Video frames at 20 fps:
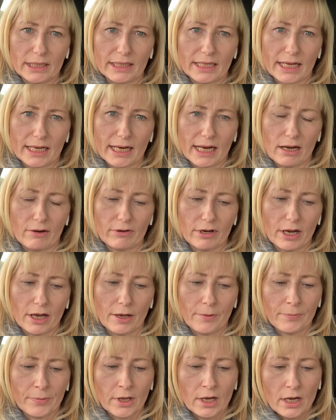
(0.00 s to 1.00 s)
in that area?
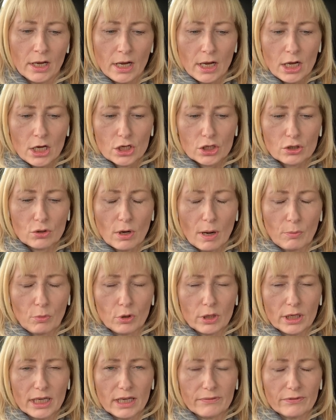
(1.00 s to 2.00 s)
So I'm
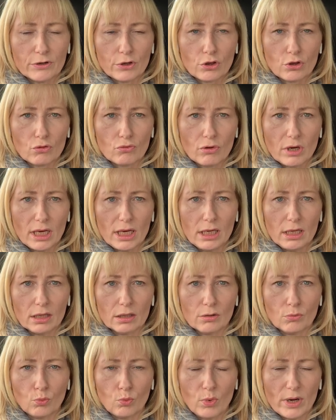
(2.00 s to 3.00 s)
going to give you 3
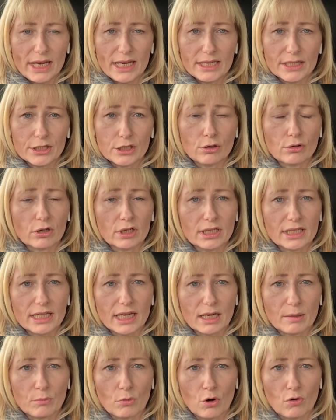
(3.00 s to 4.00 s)
ways you can
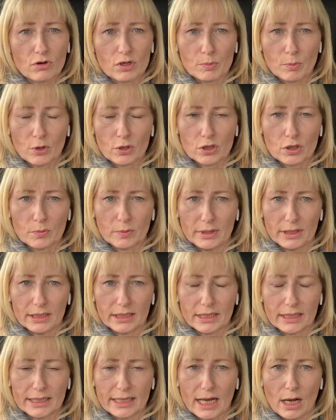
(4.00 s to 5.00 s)
take more
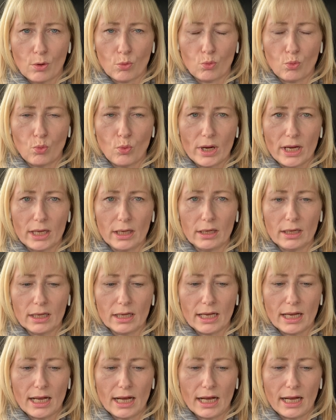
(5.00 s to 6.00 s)
responsibility that will
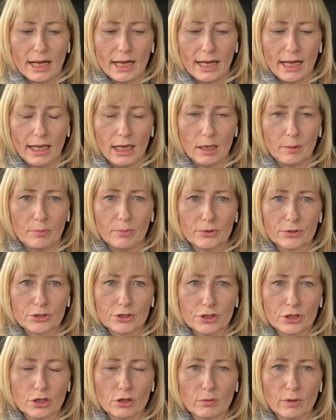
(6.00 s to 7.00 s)
help
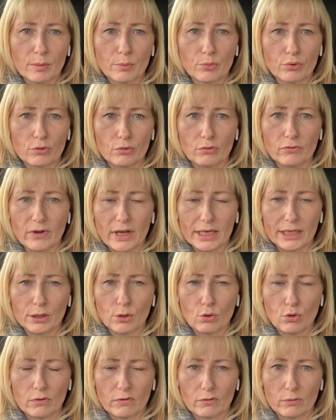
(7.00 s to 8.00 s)
to improve any
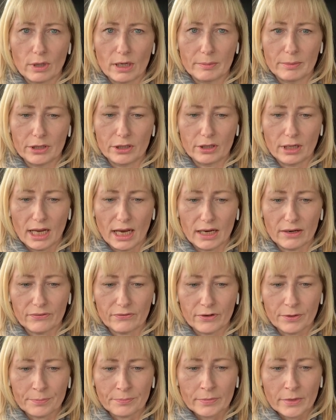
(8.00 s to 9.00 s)
overwhelm in your life.
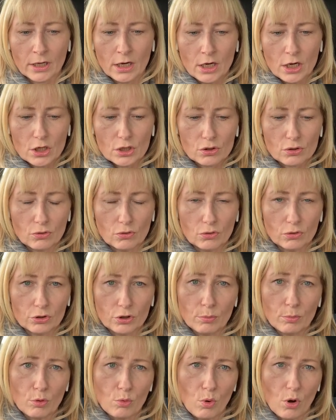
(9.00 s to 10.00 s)
So
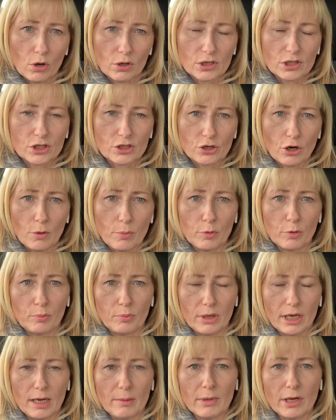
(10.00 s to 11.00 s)
number 1, stop
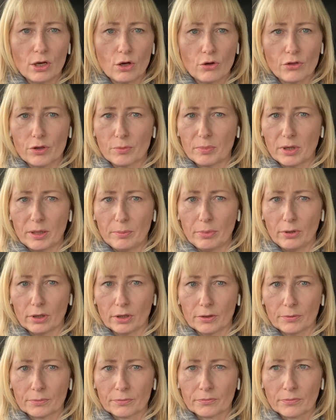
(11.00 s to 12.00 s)
blaming other people.